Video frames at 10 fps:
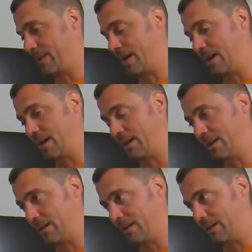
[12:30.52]

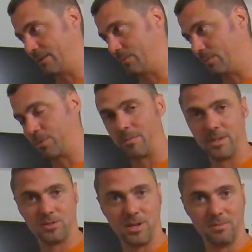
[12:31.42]
I will probably
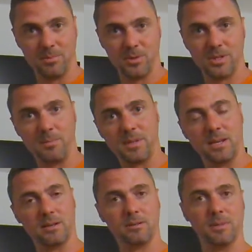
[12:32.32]
try and brew something a
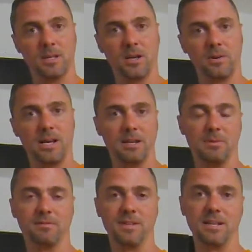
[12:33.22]
little bit lower
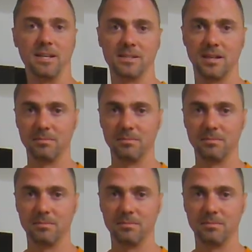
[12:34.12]
ABV next time